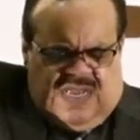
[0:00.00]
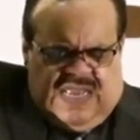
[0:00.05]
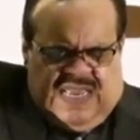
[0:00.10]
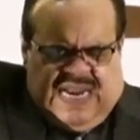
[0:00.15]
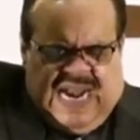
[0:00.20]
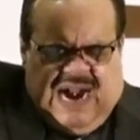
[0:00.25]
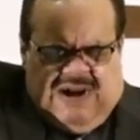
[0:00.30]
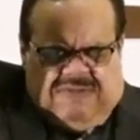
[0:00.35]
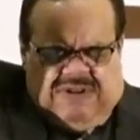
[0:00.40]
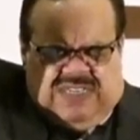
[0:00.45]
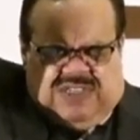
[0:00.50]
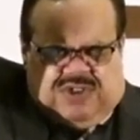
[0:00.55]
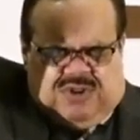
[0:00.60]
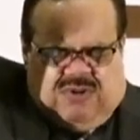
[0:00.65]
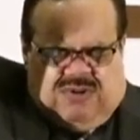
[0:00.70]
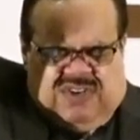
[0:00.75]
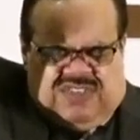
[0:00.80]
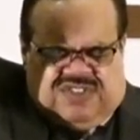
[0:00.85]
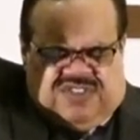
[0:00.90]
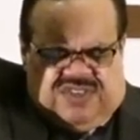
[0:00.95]
And I
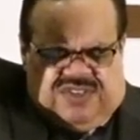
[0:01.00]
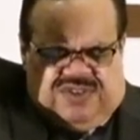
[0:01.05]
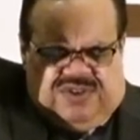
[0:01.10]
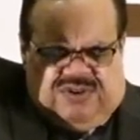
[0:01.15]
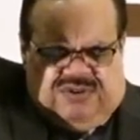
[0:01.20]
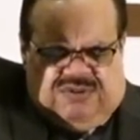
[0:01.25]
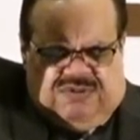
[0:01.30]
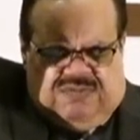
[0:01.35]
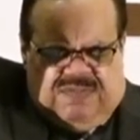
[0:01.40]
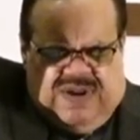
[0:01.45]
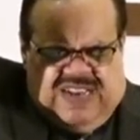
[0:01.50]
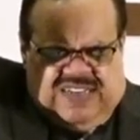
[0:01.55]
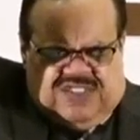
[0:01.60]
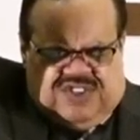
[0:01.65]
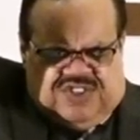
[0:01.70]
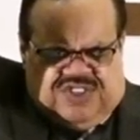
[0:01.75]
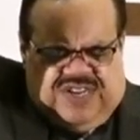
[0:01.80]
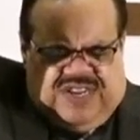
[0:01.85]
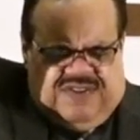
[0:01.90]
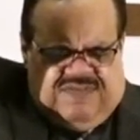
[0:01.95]
rejoice in you, my
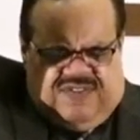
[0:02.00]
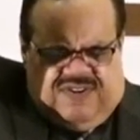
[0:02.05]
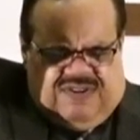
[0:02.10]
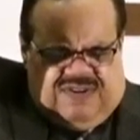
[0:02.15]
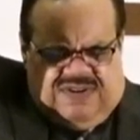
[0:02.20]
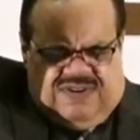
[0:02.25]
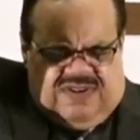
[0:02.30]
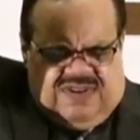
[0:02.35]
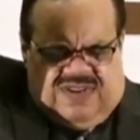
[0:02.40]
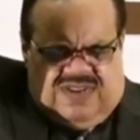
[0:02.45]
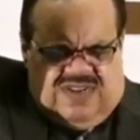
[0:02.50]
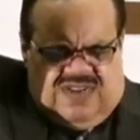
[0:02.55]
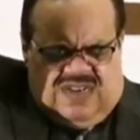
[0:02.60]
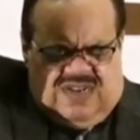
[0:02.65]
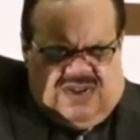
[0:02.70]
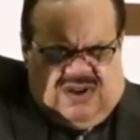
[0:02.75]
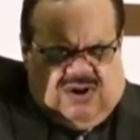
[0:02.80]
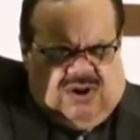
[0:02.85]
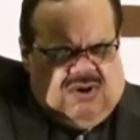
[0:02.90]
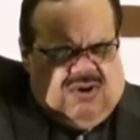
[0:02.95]
Savior.
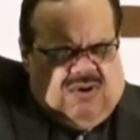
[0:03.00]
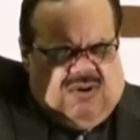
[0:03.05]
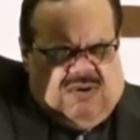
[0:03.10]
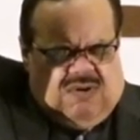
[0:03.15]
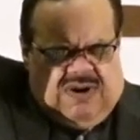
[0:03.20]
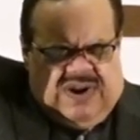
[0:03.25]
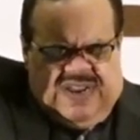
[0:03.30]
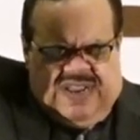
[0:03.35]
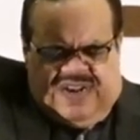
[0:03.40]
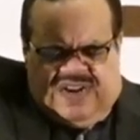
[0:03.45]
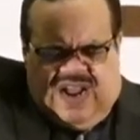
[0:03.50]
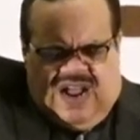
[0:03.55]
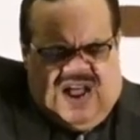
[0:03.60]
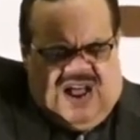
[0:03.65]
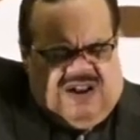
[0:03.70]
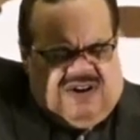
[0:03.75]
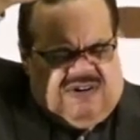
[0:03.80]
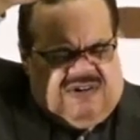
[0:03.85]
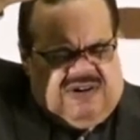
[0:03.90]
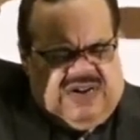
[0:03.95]
Glory and
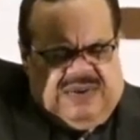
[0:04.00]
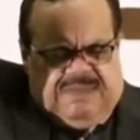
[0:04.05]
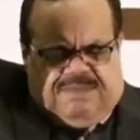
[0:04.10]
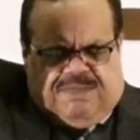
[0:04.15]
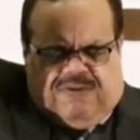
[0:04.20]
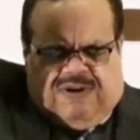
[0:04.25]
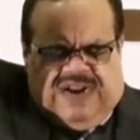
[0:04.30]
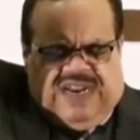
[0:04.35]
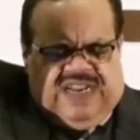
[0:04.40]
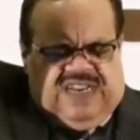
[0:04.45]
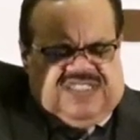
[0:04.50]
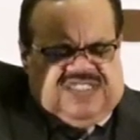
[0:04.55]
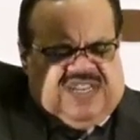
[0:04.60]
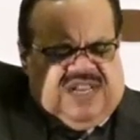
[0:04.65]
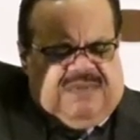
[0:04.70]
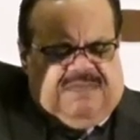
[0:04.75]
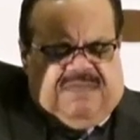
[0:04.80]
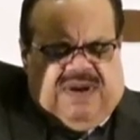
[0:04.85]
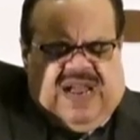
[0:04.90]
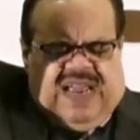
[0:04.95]
honor and praise
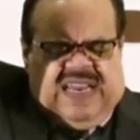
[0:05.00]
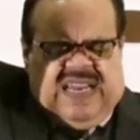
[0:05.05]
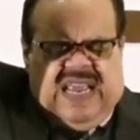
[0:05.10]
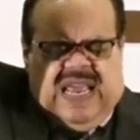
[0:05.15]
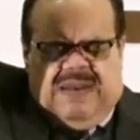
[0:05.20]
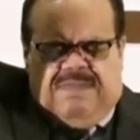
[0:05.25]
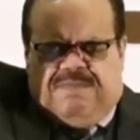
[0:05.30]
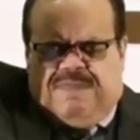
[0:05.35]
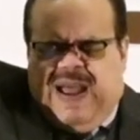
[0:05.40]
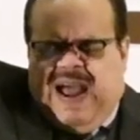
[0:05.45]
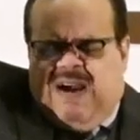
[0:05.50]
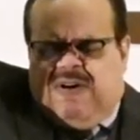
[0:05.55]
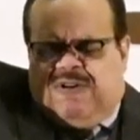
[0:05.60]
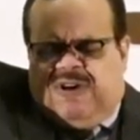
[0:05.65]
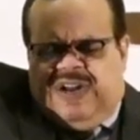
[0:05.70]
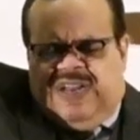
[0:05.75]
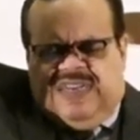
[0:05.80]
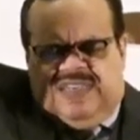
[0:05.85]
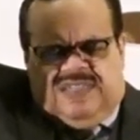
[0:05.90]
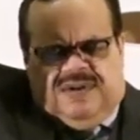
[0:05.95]
and might and
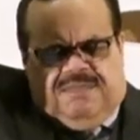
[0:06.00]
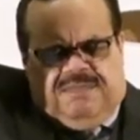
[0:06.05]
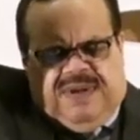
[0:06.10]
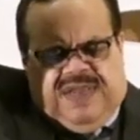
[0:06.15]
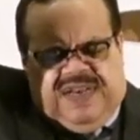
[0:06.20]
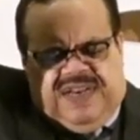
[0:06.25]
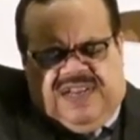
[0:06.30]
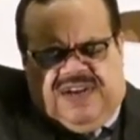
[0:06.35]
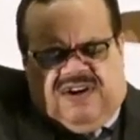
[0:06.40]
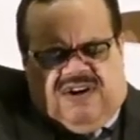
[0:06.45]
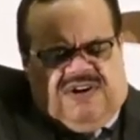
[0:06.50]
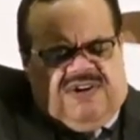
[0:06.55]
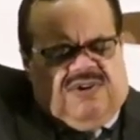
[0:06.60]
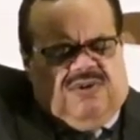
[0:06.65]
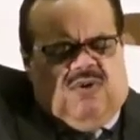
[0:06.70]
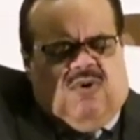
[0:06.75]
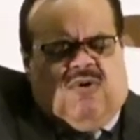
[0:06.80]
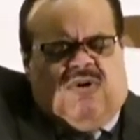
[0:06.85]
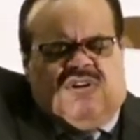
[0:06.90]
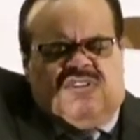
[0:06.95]
power and dominion are
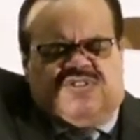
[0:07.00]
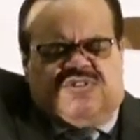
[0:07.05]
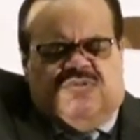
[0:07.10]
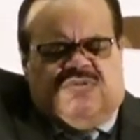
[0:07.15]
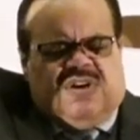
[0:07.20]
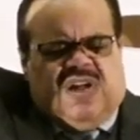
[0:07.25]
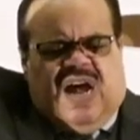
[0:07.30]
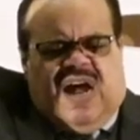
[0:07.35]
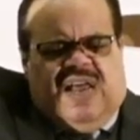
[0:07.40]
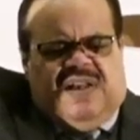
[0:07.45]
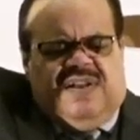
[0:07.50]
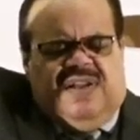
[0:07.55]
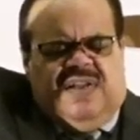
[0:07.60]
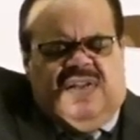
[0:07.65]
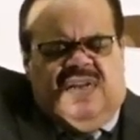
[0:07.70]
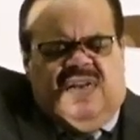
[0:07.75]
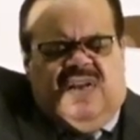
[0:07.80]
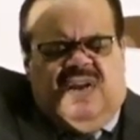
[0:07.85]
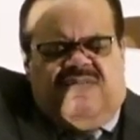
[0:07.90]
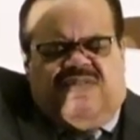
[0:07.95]
yours, O God,
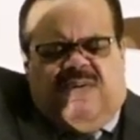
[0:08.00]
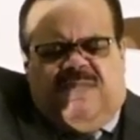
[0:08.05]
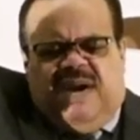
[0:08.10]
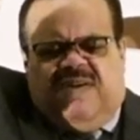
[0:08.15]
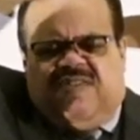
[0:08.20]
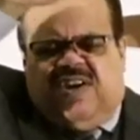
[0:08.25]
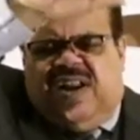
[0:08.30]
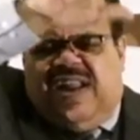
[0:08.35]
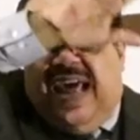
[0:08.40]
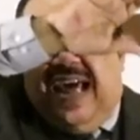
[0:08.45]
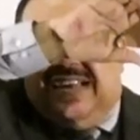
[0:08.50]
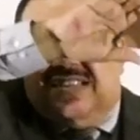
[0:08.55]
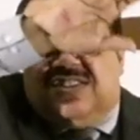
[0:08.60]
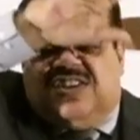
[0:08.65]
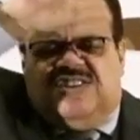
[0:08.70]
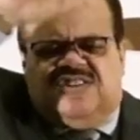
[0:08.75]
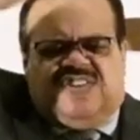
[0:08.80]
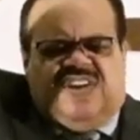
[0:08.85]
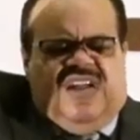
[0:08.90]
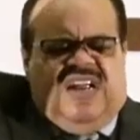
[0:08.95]
from
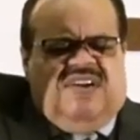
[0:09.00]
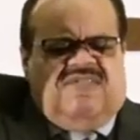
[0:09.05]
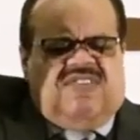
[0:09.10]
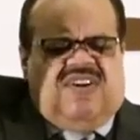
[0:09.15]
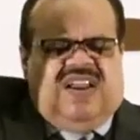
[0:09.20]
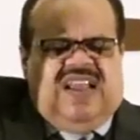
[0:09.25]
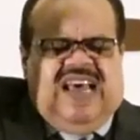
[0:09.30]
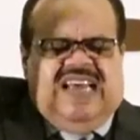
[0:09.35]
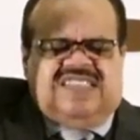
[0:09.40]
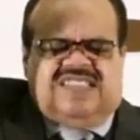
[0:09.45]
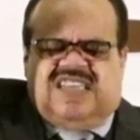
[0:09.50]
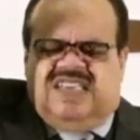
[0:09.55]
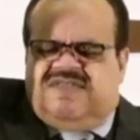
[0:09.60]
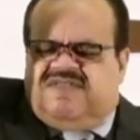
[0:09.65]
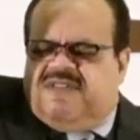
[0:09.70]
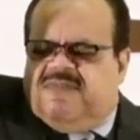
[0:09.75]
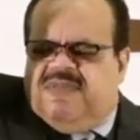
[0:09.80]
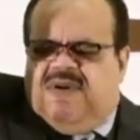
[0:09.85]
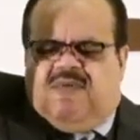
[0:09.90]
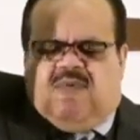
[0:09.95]
everlasting to everlasting,
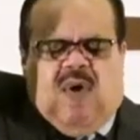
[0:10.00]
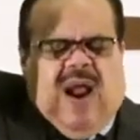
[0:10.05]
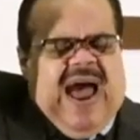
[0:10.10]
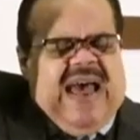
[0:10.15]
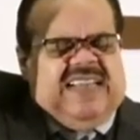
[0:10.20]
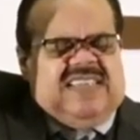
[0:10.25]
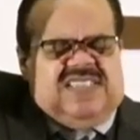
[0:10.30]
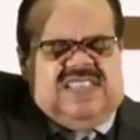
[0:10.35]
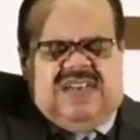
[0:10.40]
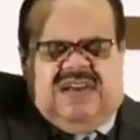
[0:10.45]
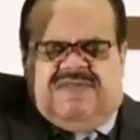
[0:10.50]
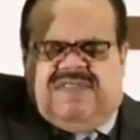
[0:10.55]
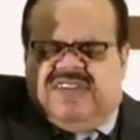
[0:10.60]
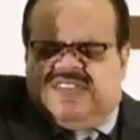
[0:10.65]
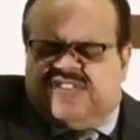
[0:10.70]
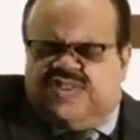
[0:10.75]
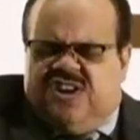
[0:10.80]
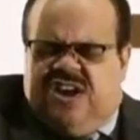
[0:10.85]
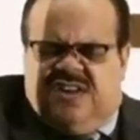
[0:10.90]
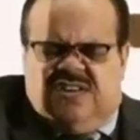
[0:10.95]
from the rising of the
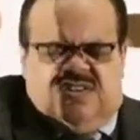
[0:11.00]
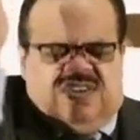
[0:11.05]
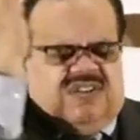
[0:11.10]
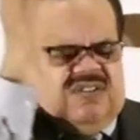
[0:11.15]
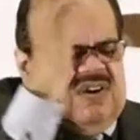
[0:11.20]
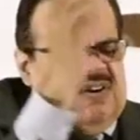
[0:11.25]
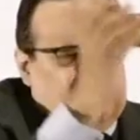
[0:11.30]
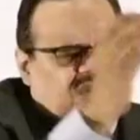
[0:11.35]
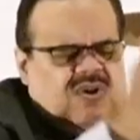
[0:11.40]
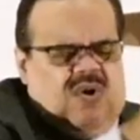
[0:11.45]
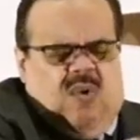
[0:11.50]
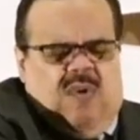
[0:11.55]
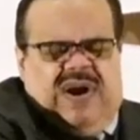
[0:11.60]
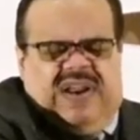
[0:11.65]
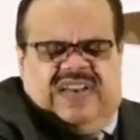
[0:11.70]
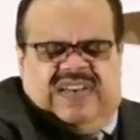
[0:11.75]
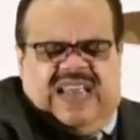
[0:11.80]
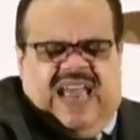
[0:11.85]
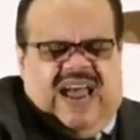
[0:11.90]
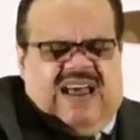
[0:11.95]
sun to the
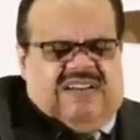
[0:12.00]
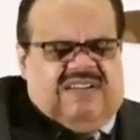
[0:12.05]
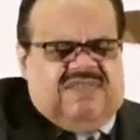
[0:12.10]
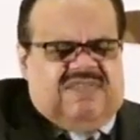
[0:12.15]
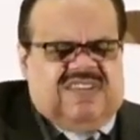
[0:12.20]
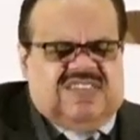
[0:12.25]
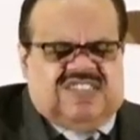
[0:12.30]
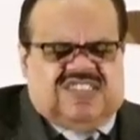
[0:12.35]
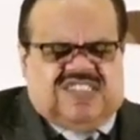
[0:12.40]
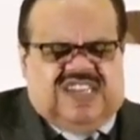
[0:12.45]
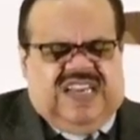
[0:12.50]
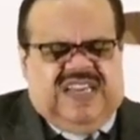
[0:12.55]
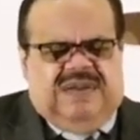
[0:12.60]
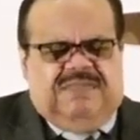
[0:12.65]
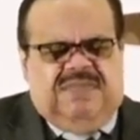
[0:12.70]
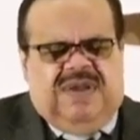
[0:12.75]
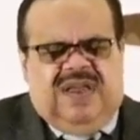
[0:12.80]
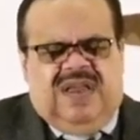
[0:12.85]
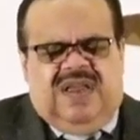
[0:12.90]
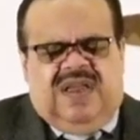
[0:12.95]
going down of the
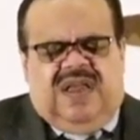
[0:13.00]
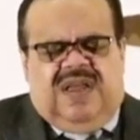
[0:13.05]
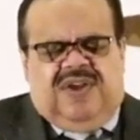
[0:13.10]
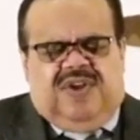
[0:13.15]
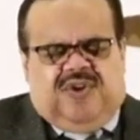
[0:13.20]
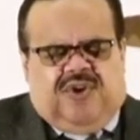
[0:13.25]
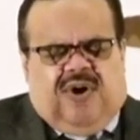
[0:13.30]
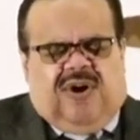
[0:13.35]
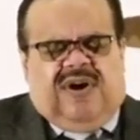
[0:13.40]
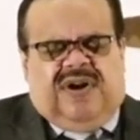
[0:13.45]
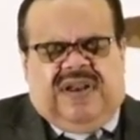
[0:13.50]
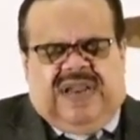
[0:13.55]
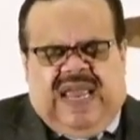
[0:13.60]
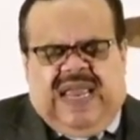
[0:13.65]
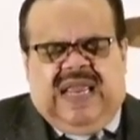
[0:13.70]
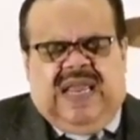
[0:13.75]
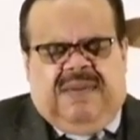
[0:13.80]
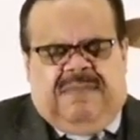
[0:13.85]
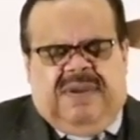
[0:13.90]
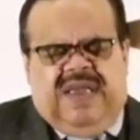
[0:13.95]
same. Your
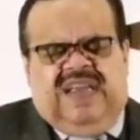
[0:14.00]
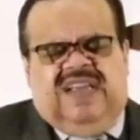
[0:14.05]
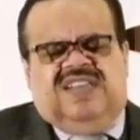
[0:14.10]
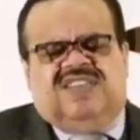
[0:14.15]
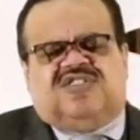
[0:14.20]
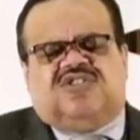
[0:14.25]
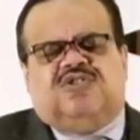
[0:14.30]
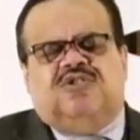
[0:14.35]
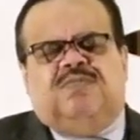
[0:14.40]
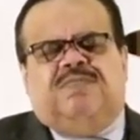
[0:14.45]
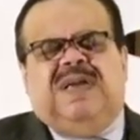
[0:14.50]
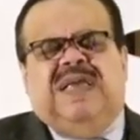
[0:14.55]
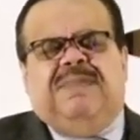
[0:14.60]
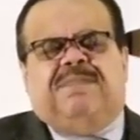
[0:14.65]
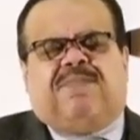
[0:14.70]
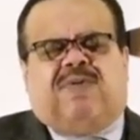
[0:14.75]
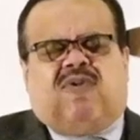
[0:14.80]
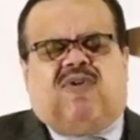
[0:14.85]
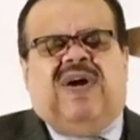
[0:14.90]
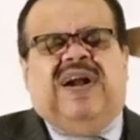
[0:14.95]
name is to be
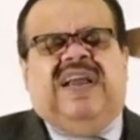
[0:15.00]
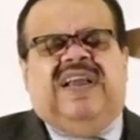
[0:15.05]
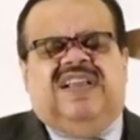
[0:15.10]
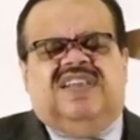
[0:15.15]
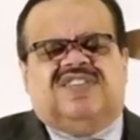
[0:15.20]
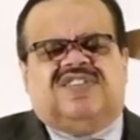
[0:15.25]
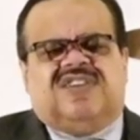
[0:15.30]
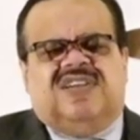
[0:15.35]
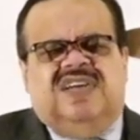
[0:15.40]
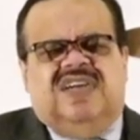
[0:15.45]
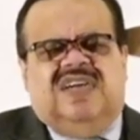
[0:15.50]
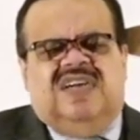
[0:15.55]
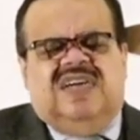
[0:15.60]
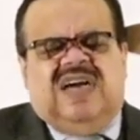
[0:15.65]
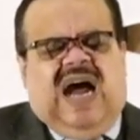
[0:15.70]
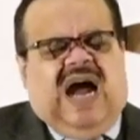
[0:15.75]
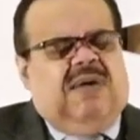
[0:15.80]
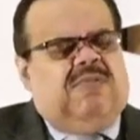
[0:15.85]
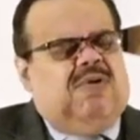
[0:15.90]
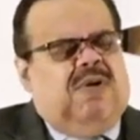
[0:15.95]
praised.
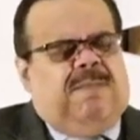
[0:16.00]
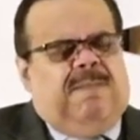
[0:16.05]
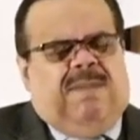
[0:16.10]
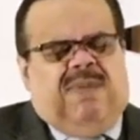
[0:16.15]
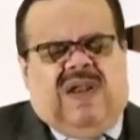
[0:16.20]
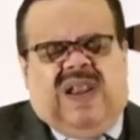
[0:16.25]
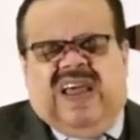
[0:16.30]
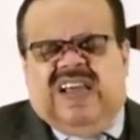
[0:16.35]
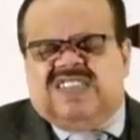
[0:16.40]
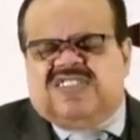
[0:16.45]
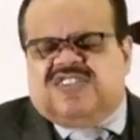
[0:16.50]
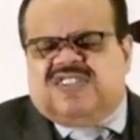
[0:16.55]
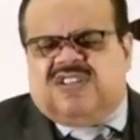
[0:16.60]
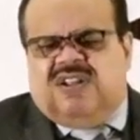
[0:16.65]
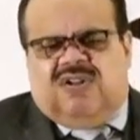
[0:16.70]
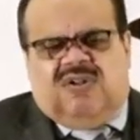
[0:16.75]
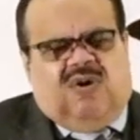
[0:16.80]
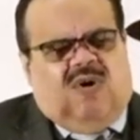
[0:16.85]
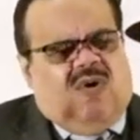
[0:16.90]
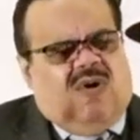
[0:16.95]
I will bless
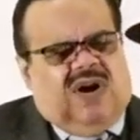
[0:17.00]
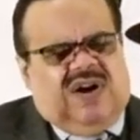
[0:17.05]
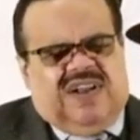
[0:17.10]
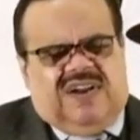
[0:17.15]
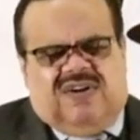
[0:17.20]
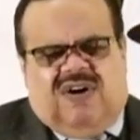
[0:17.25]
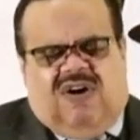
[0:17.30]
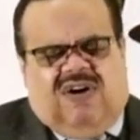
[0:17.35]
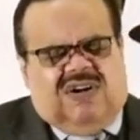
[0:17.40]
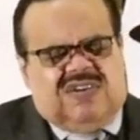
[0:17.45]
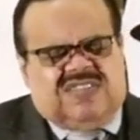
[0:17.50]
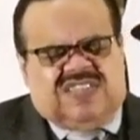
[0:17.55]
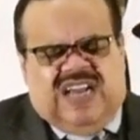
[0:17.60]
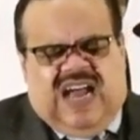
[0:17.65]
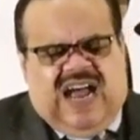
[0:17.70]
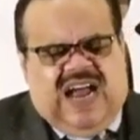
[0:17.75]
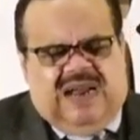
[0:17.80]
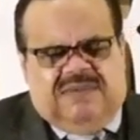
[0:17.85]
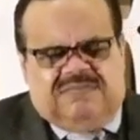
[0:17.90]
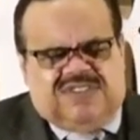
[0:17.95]
the Lord at all
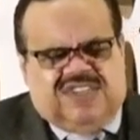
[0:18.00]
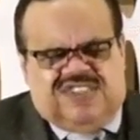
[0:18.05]
times.